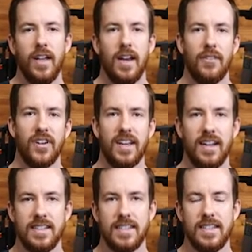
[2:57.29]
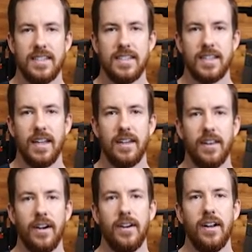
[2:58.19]
and after getting a CT scan
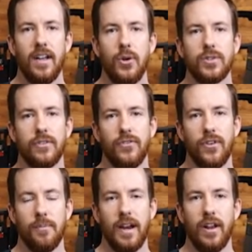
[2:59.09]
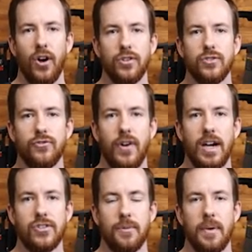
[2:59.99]
there, it was confirmed that I had also
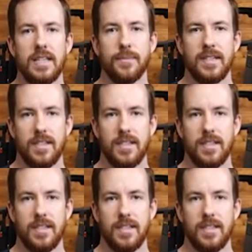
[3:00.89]
fractured the base of my